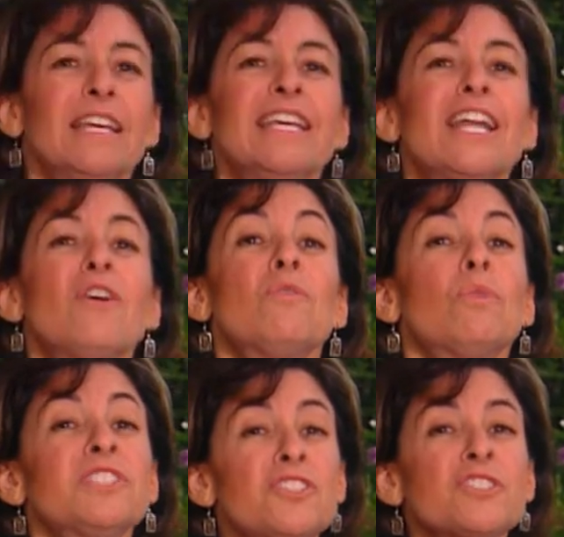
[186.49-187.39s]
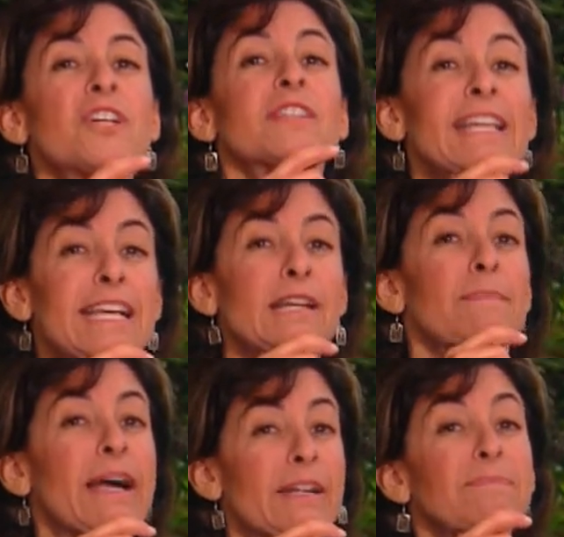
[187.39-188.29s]
You know, once you start thinking
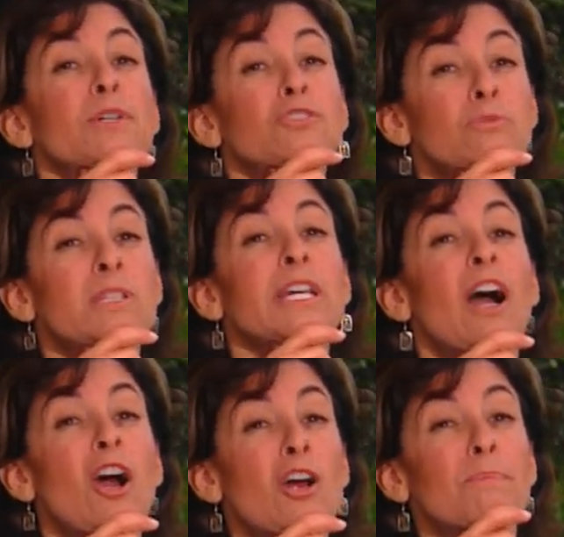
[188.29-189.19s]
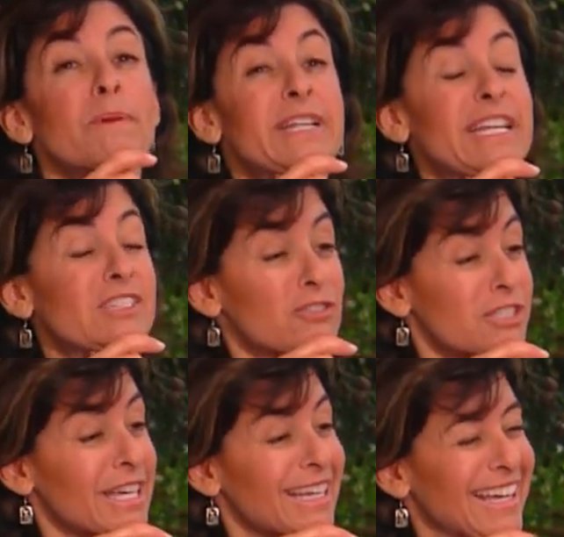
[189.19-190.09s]
about it, birds really are pretty
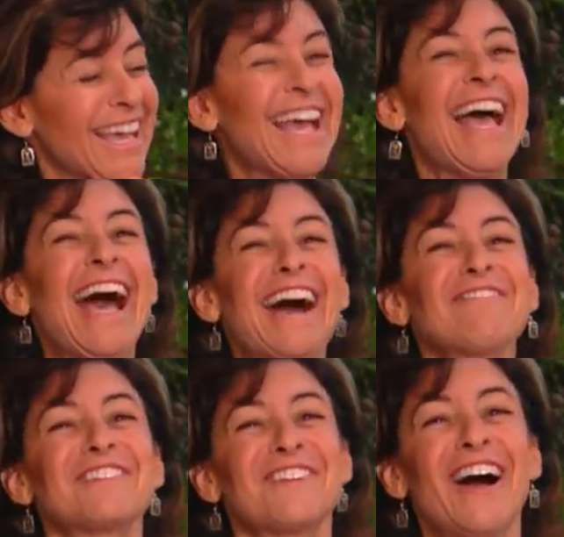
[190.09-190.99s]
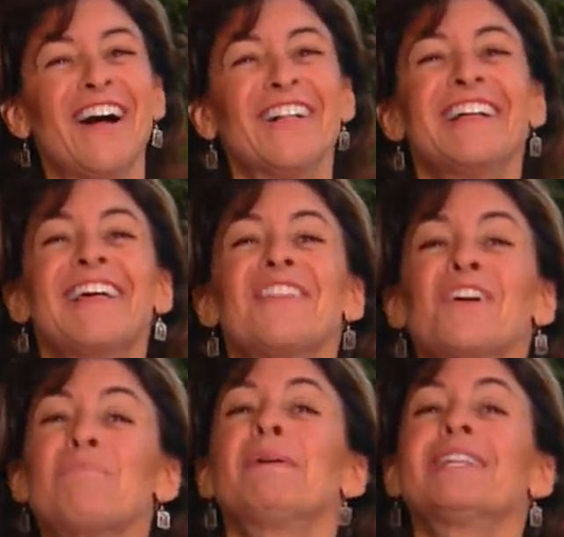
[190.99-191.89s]
interesting. After all,
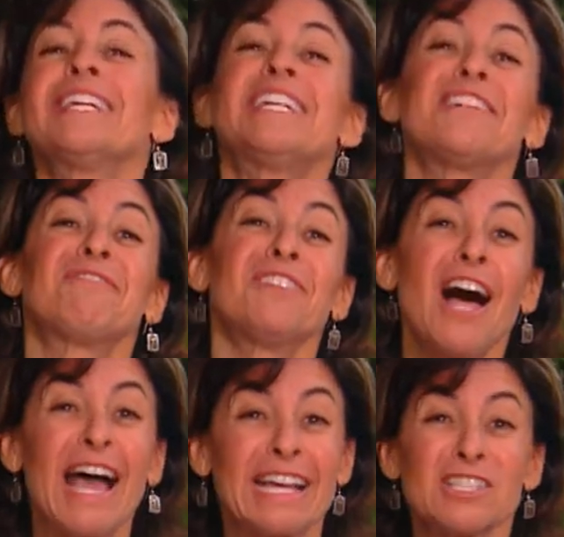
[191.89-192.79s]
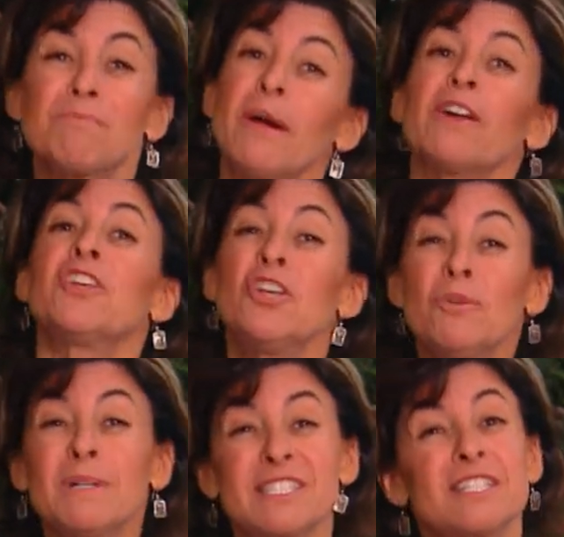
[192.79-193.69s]
their ability to fly inspired
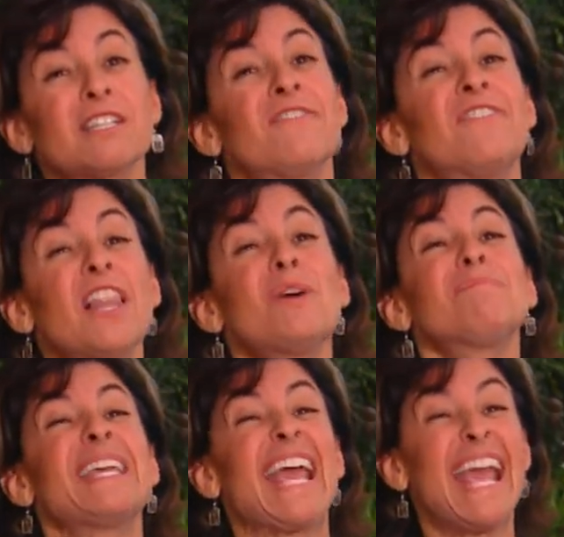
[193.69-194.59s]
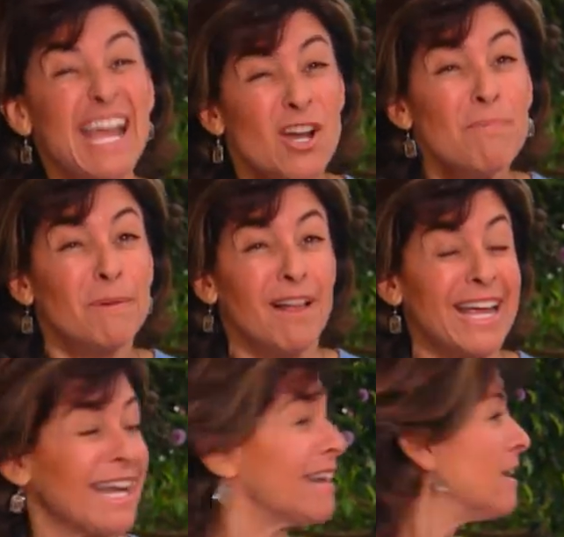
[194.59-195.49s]
humans to develop the
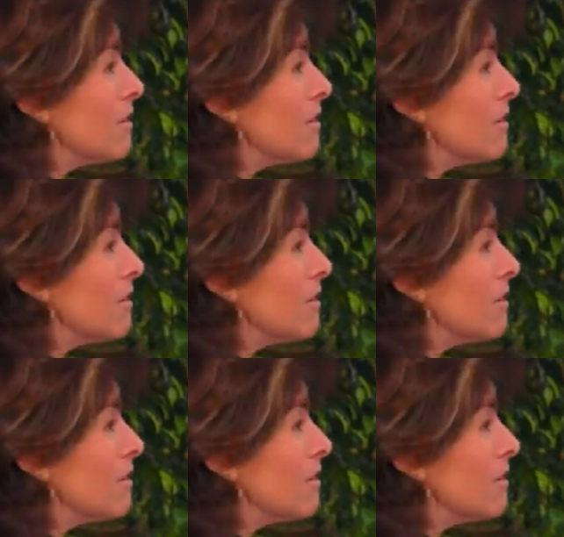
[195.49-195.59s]
airplane.